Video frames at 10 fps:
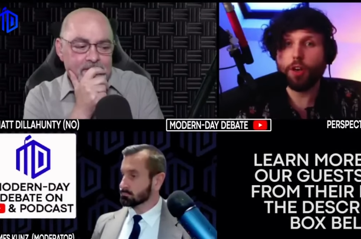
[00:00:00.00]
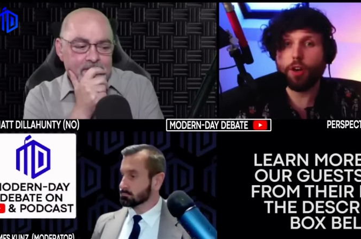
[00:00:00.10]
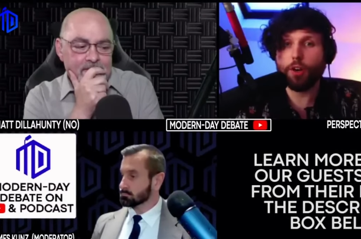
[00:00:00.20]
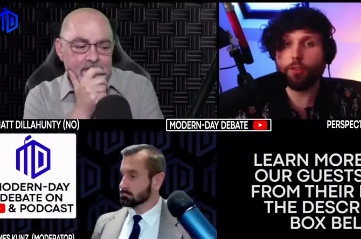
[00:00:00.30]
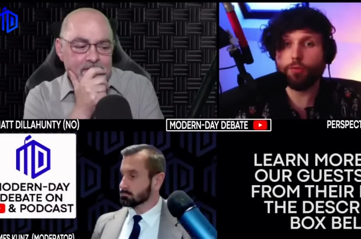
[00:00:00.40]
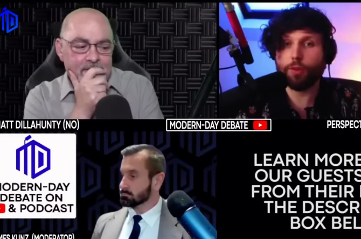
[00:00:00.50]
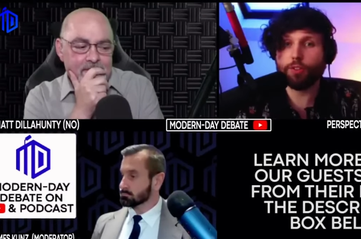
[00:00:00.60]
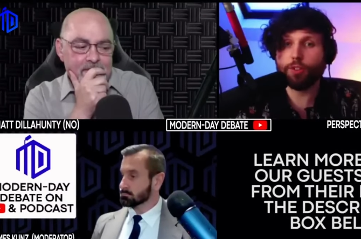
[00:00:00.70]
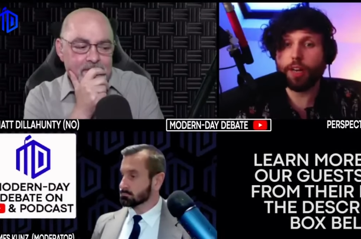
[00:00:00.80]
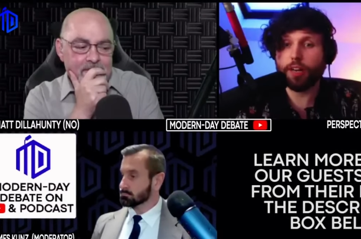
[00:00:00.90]
Speaker 1: of
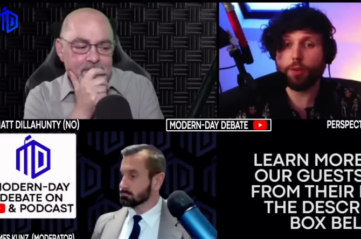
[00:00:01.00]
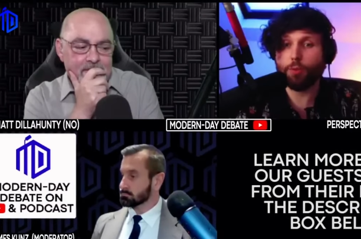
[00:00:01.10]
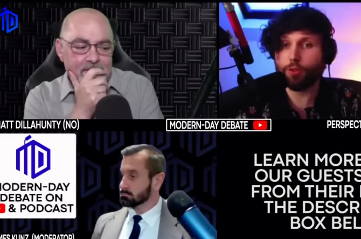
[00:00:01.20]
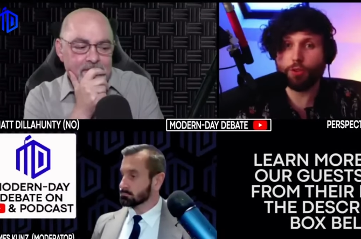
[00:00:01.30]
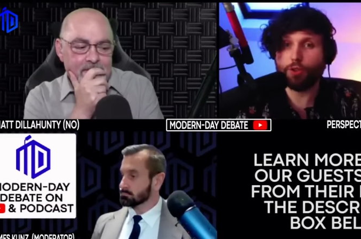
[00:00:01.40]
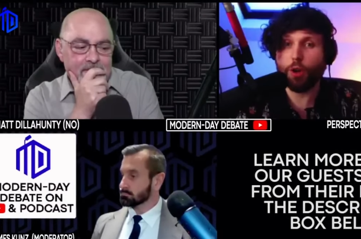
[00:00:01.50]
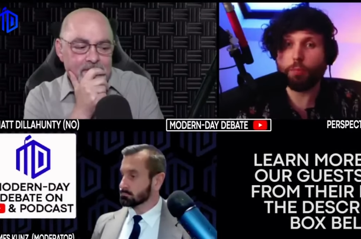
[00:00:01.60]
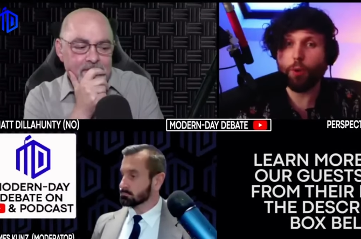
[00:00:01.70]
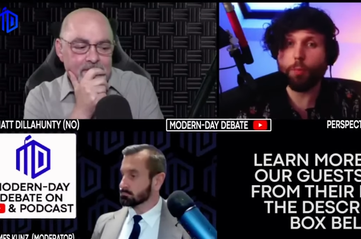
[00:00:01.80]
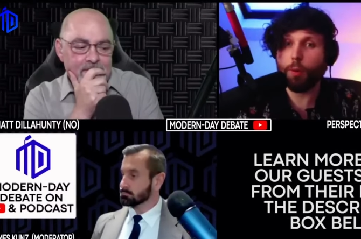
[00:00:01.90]
christianity which does
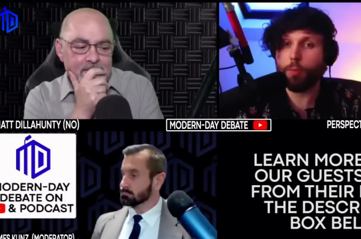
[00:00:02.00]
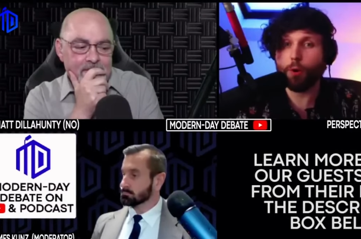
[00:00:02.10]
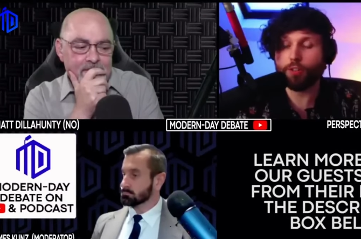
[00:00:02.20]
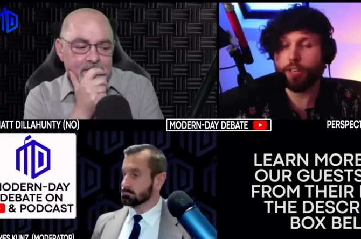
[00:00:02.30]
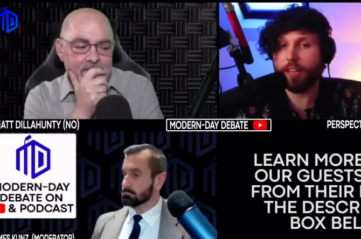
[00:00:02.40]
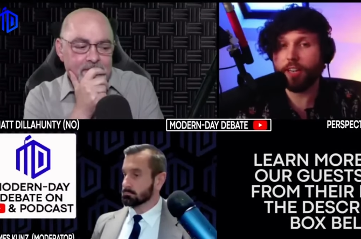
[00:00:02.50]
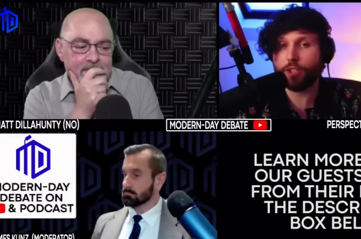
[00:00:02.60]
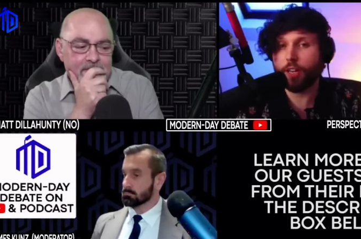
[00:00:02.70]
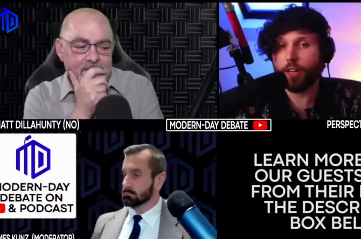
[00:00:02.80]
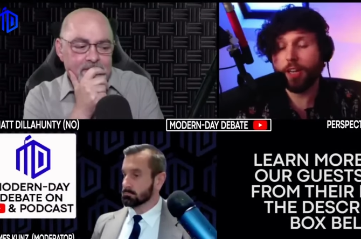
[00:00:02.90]
not purport to
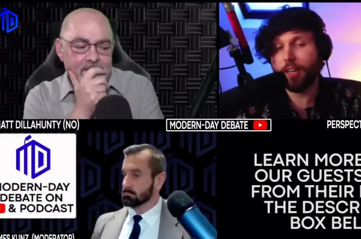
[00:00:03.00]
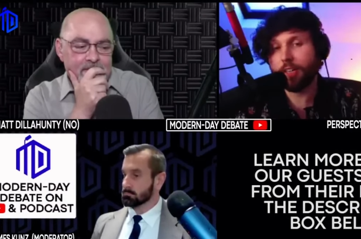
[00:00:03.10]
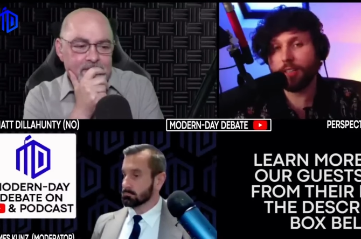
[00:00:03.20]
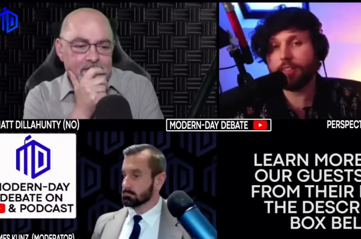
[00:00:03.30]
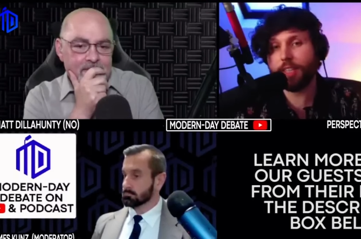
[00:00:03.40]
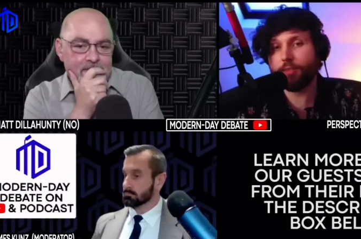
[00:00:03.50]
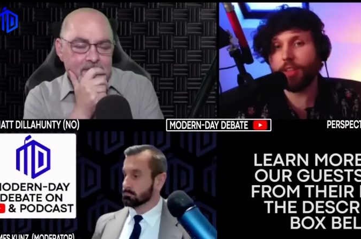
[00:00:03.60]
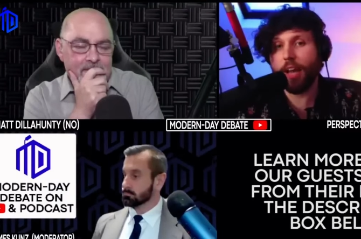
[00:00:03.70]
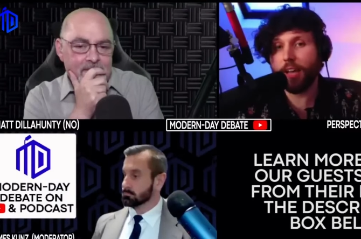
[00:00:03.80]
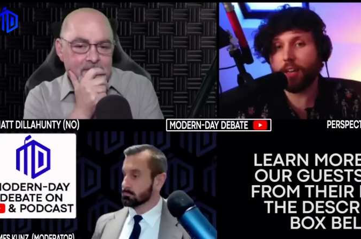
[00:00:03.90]
nature needs to give
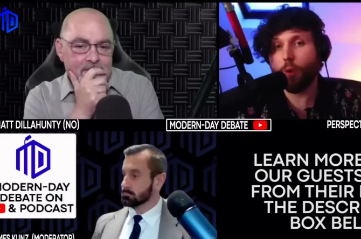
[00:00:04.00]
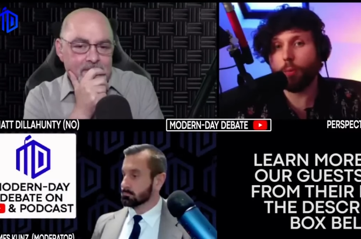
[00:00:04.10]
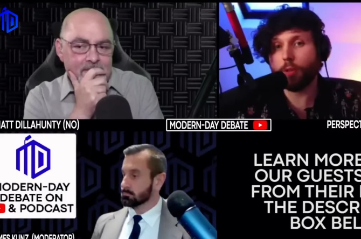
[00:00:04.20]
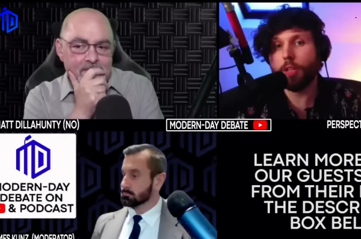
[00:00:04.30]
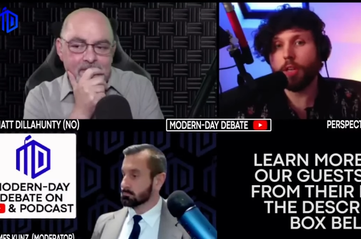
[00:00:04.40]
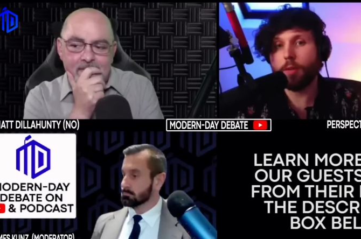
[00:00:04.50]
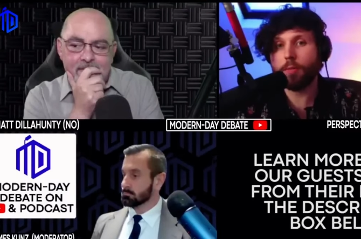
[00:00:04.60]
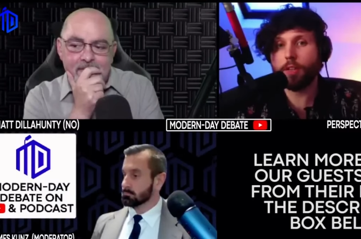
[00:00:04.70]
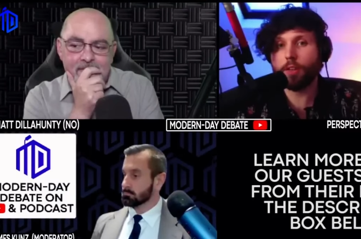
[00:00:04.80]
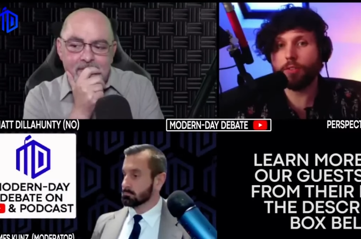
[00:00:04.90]
their head a wobble
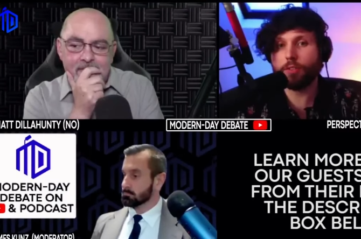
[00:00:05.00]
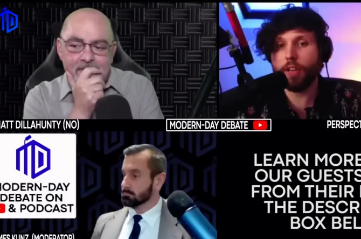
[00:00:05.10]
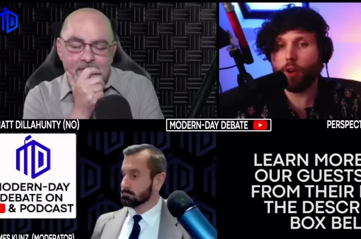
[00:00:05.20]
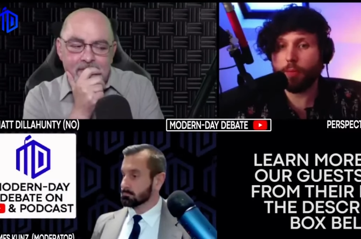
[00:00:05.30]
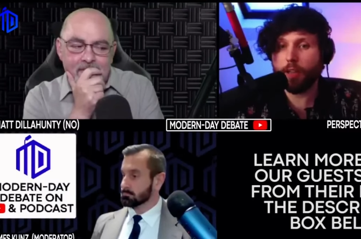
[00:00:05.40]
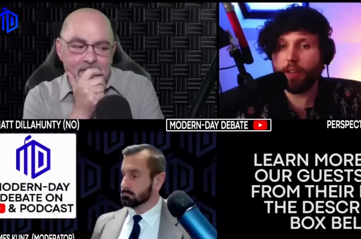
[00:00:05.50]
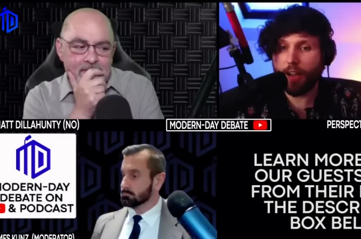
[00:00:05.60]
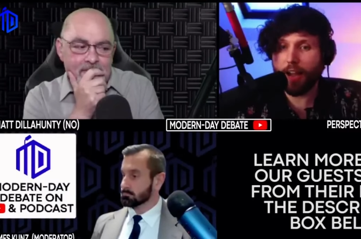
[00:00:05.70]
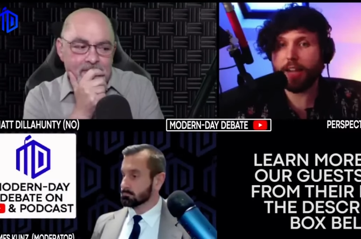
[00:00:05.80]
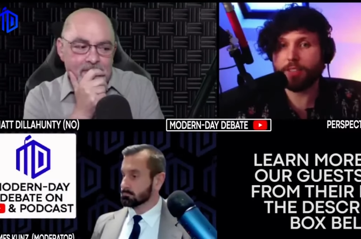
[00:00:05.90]
because they are being
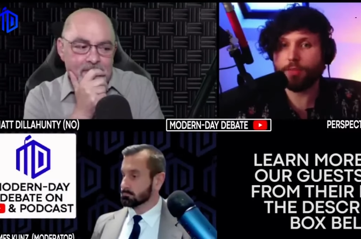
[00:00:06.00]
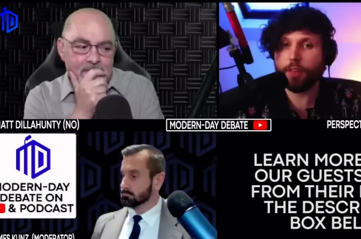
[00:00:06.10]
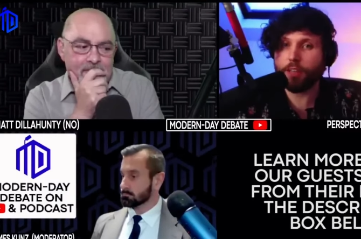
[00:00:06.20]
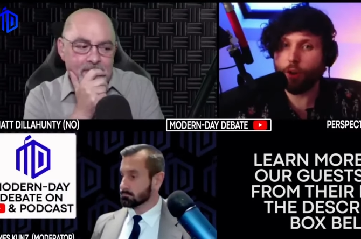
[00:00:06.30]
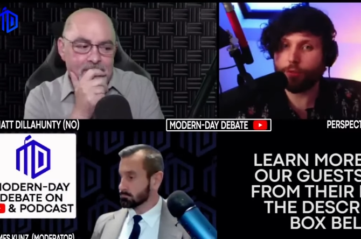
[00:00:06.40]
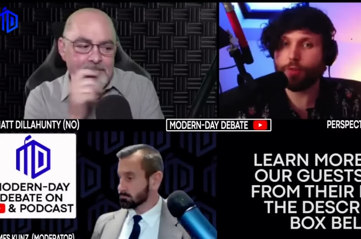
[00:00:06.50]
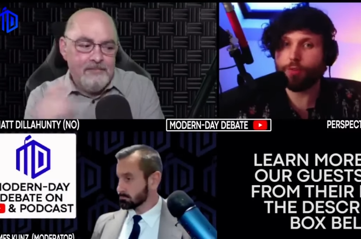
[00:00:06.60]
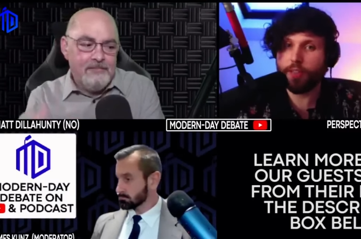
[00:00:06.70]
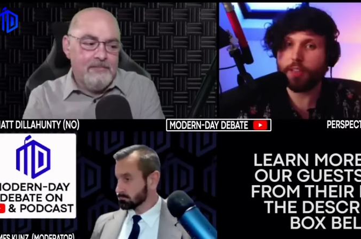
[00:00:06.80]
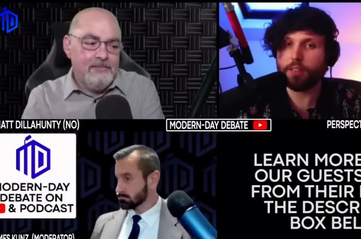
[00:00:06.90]
actively
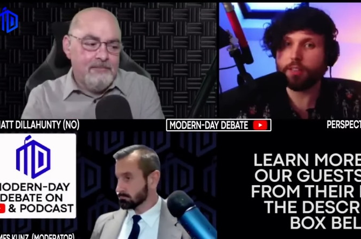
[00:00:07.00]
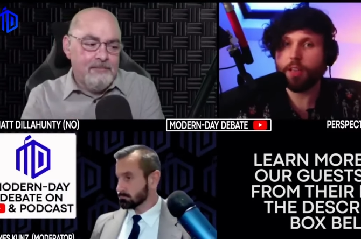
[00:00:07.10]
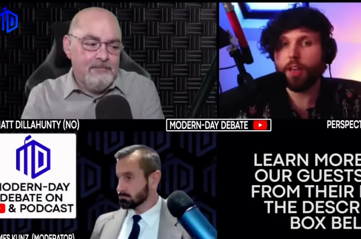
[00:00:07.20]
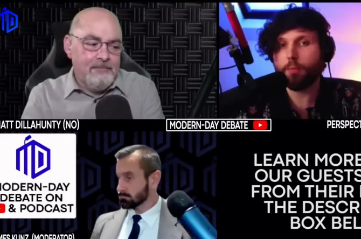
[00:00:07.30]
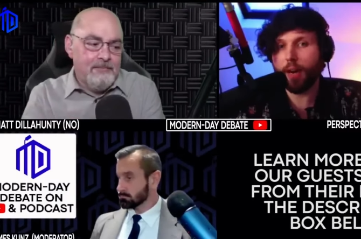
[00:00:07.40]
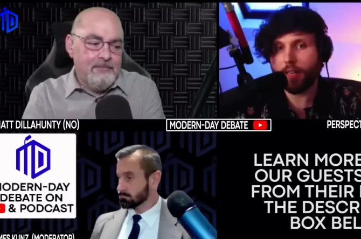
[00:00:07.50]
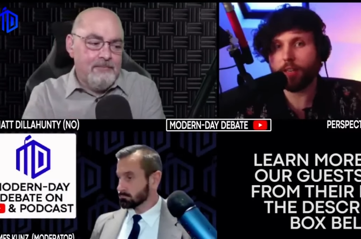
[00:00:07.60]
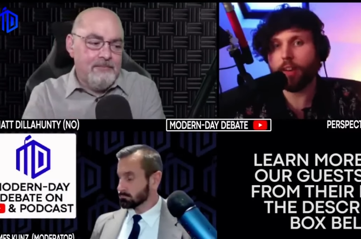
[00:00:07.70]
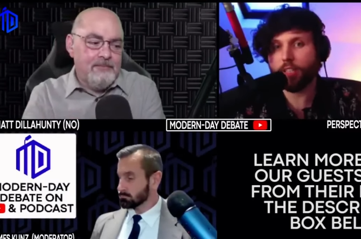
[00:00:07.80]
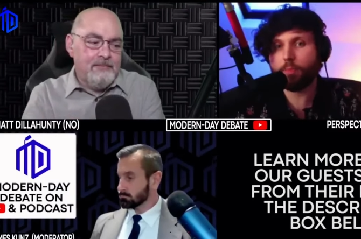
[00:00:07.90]
contravened by
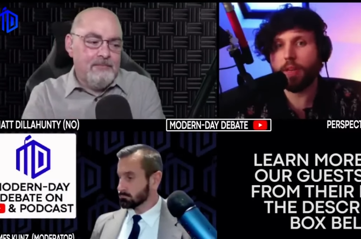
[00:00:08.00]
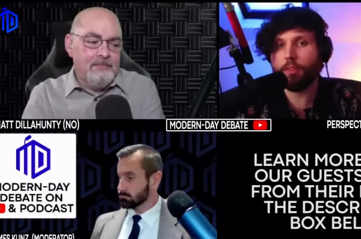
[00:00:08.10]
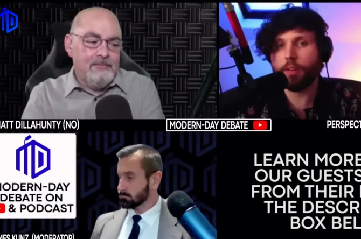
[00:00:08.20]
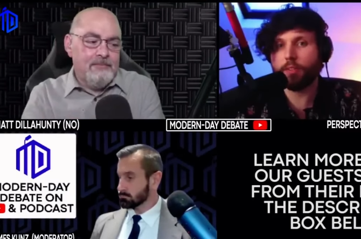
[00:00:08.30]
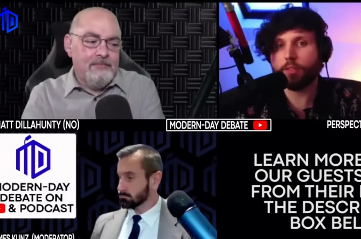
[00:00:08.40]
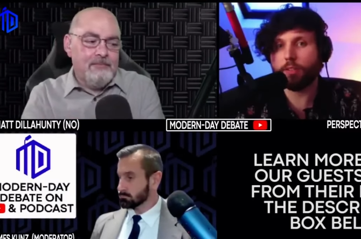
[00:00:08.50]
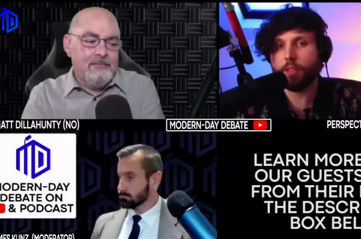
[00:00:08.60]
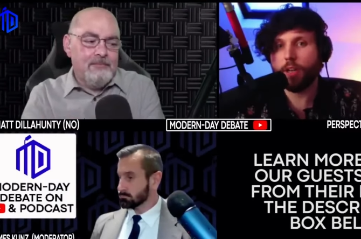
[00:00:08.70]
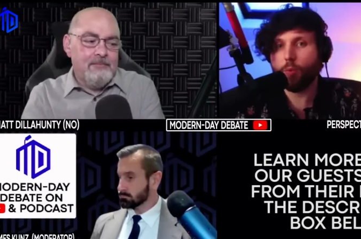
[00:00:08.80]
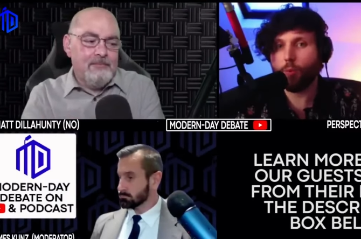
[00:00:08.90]
their experiences
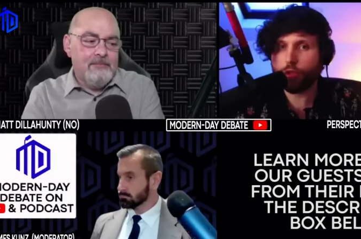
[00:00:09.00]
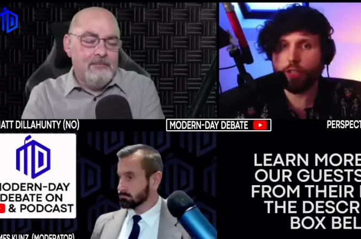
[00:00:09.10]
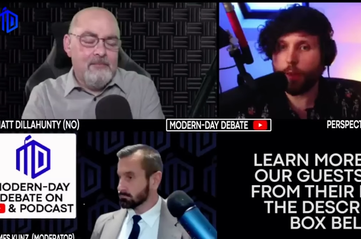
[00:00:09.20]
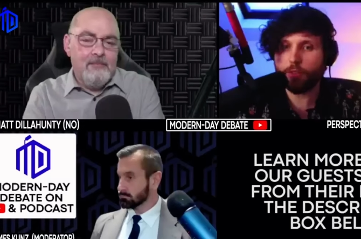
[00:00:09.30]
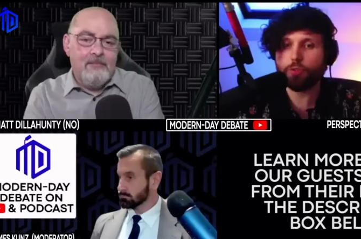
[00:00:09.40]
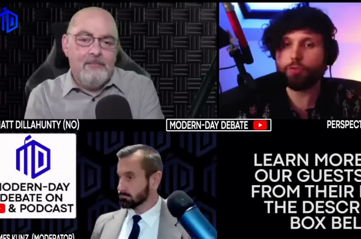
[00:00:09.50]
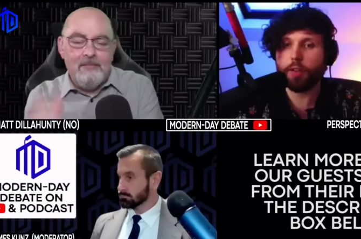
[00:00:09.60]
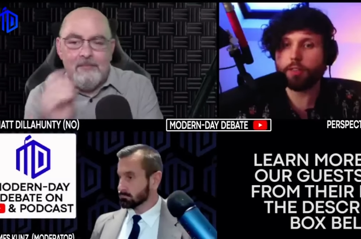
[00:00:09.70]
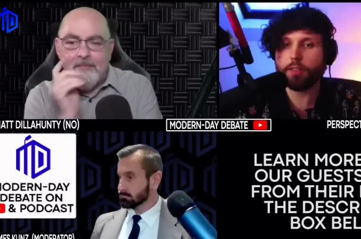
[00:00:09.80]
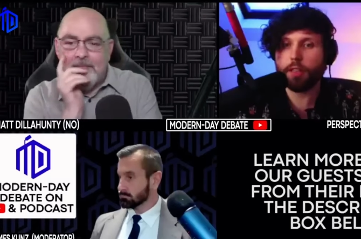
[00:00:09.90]
which
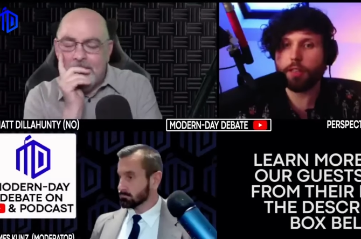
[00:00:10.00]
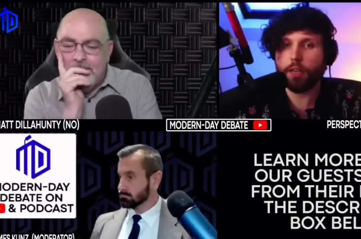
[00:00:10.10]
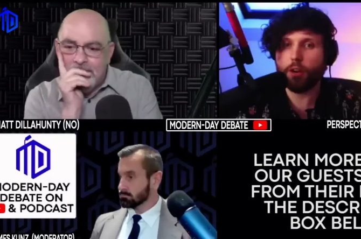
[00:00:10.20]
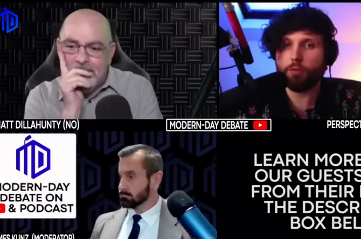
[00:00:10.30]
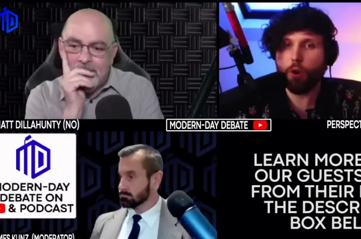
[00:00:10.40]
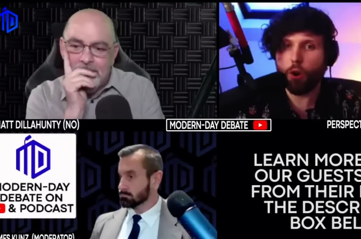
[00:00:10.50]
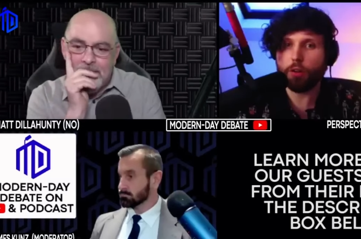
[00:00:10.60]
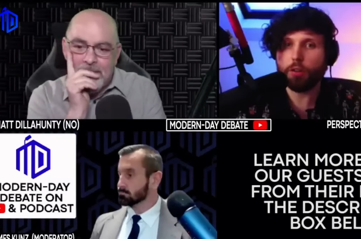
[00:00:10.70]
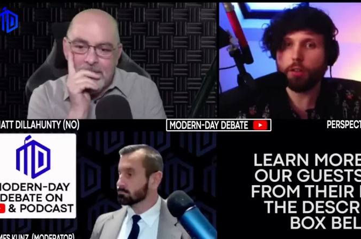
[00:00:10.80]
demonstrates that they are wrong